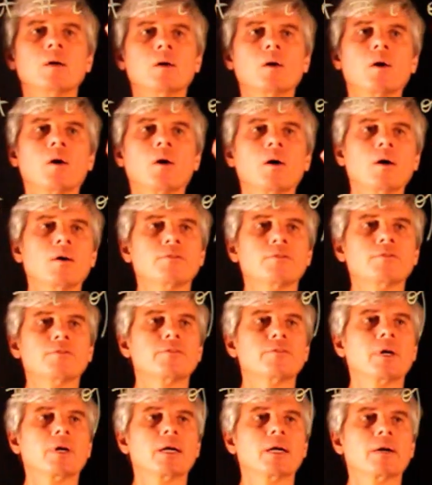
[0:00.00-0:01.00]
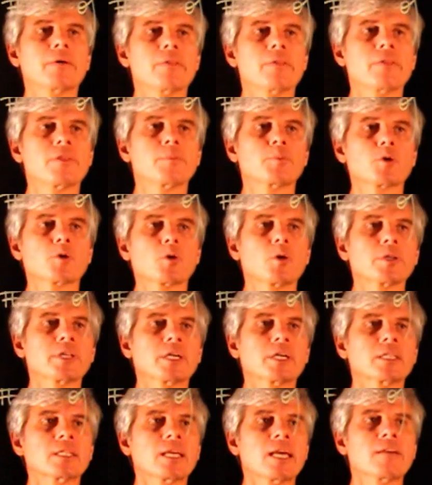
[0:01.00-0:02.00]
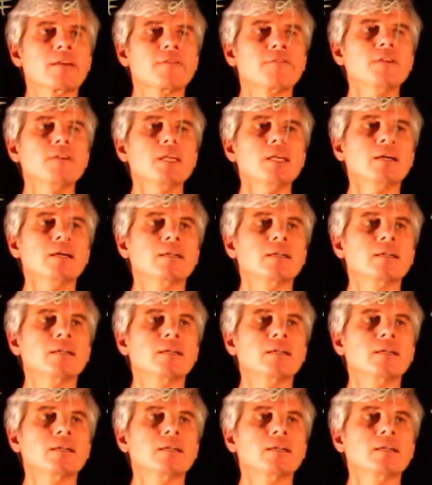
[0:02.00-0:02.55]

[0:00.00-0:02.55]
of the product AV